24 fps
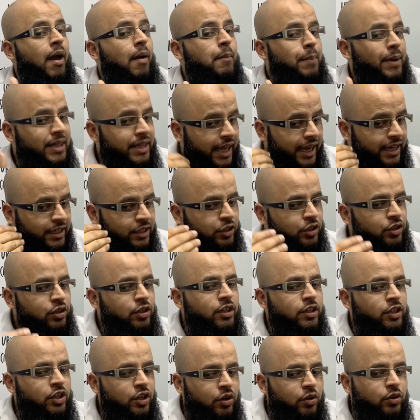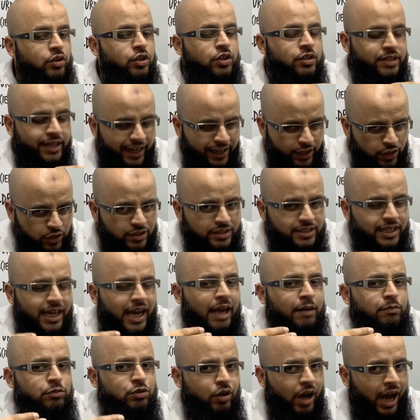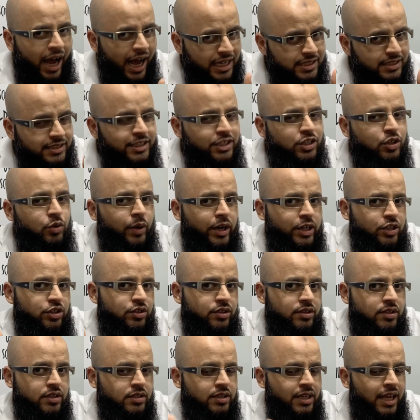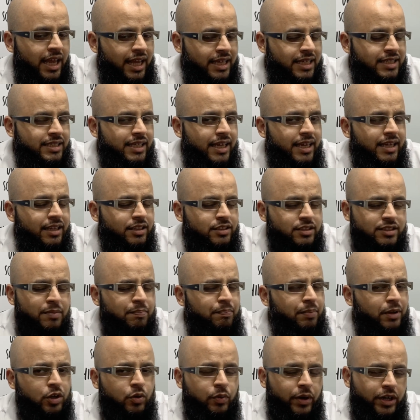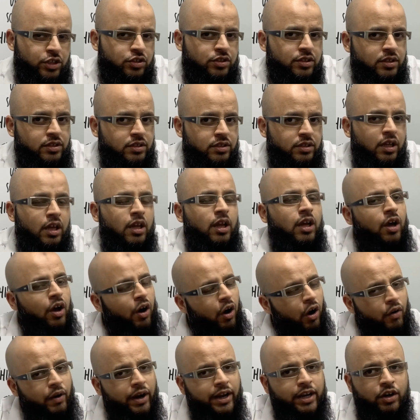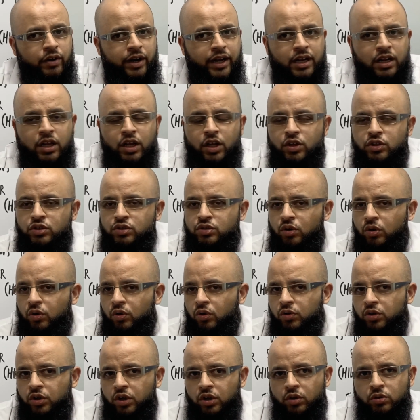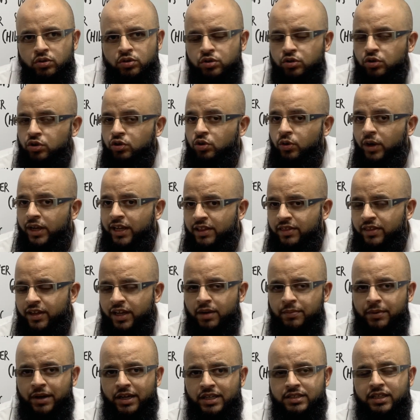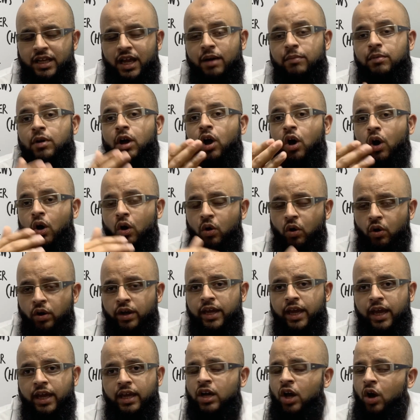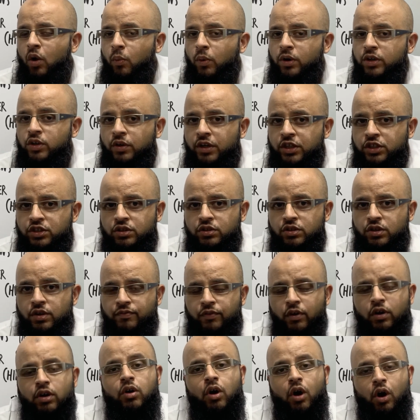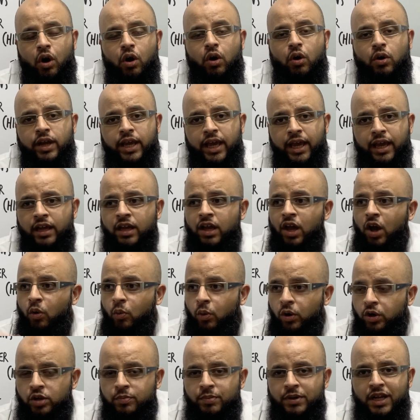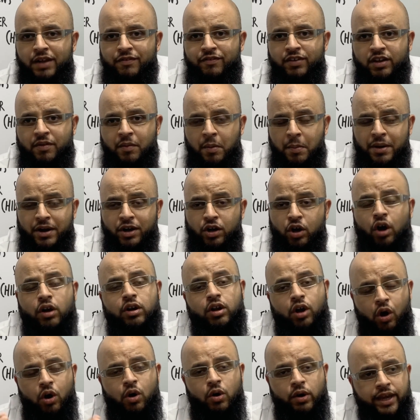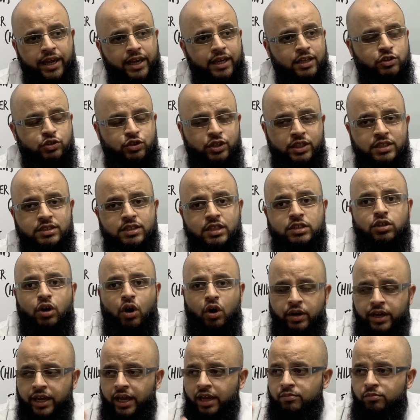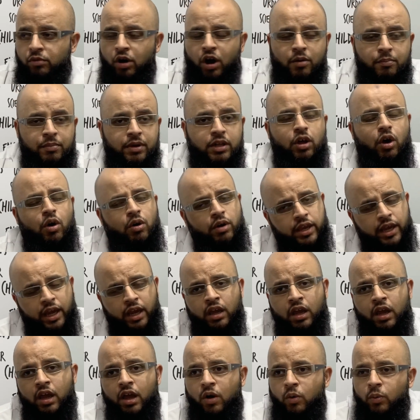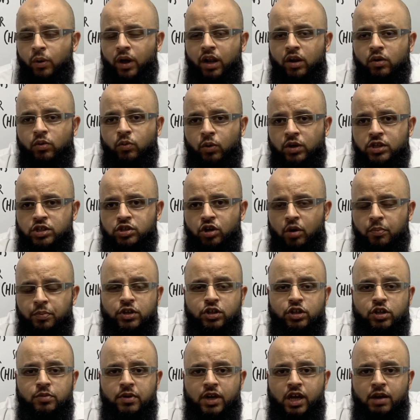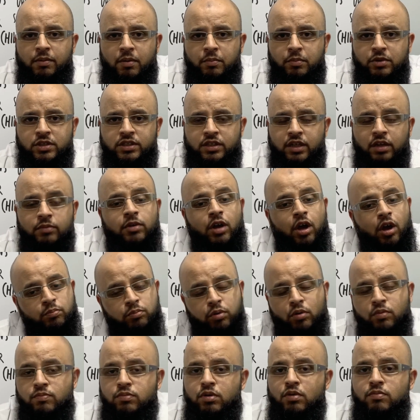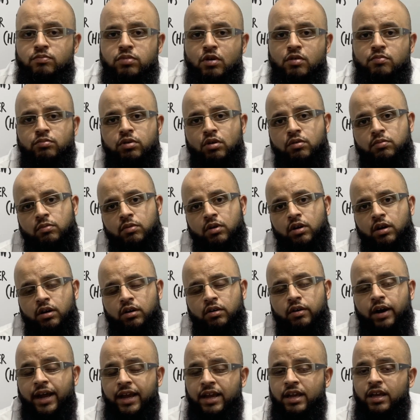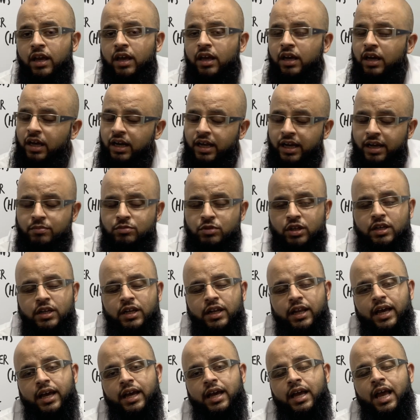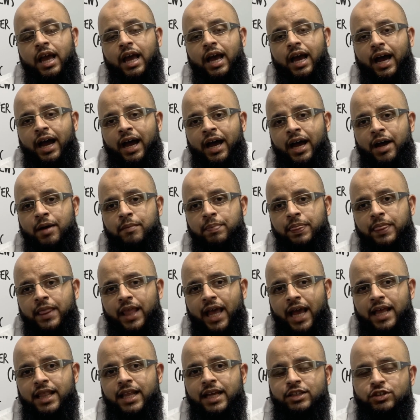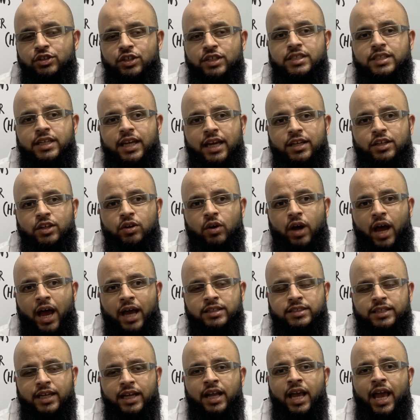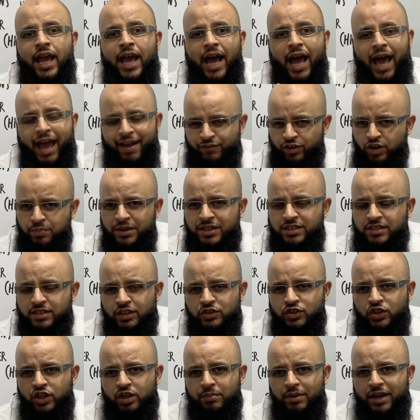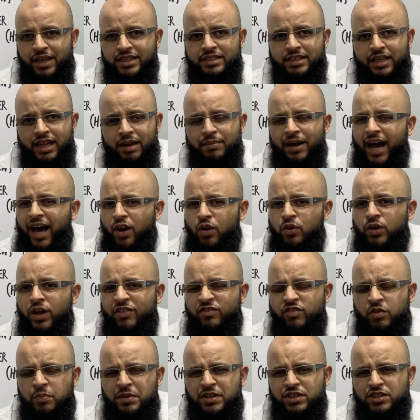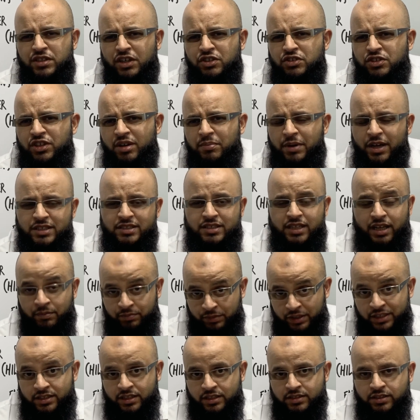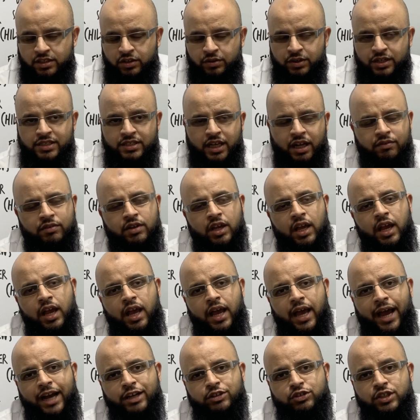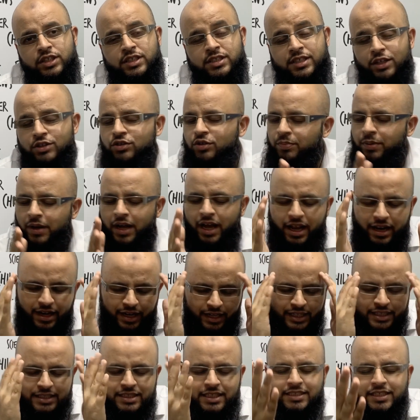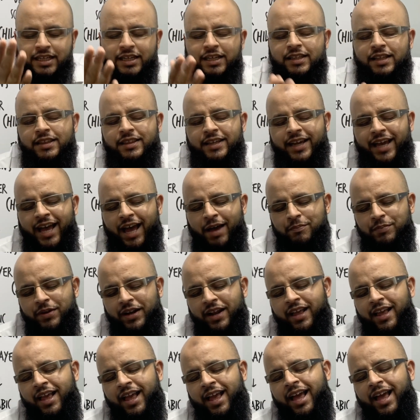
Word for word: But then, you, you know, you take your time to ask these questions, single, simple questions. All right, great. So, you know, do you know anything about Islam? Oh, okay. What religion do you follow? Oh, okay. What do you believe about God? Oh, okay. Jesus? Okay. Muhammad? Okay. Well, what's stopping you to become a Muslim? Boom, boom, boom, boom right? Alhamdulillah. Um, and then she said, you know, I said, have you been searching about Islam? How long have you been searching about Islam? This sister itself. And she said, subhanAllah, this is another thing happened.